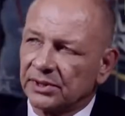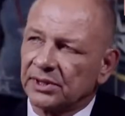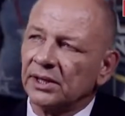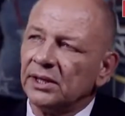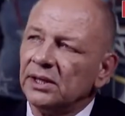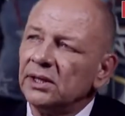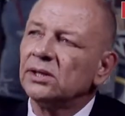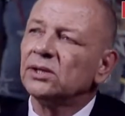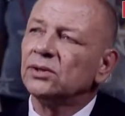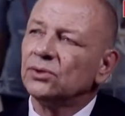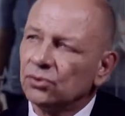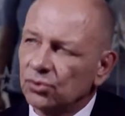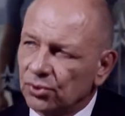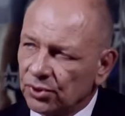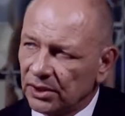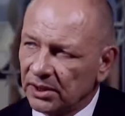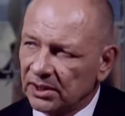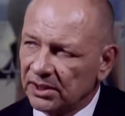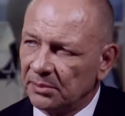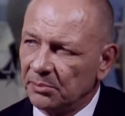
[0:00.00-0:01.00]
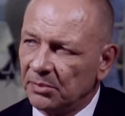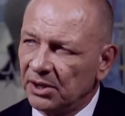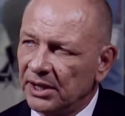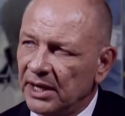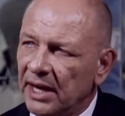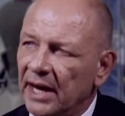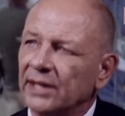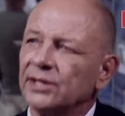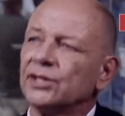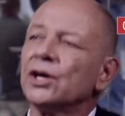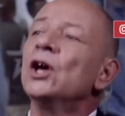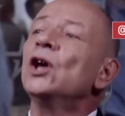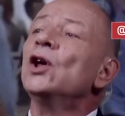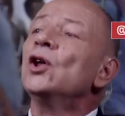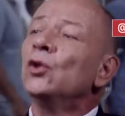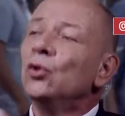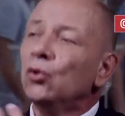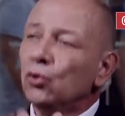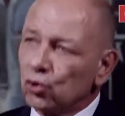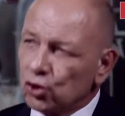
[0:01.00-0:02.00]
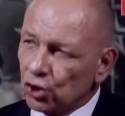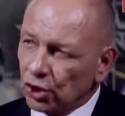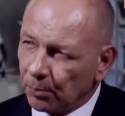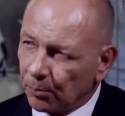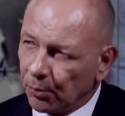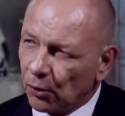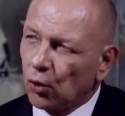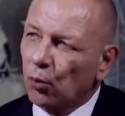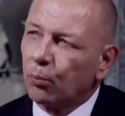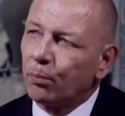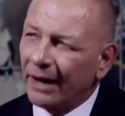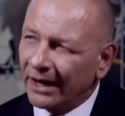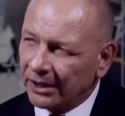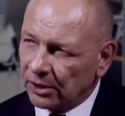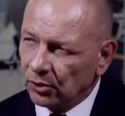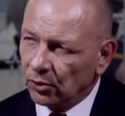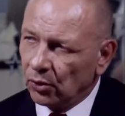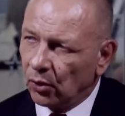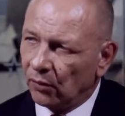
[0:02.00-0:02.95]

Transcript: You need to buy new machines. However, there are standards.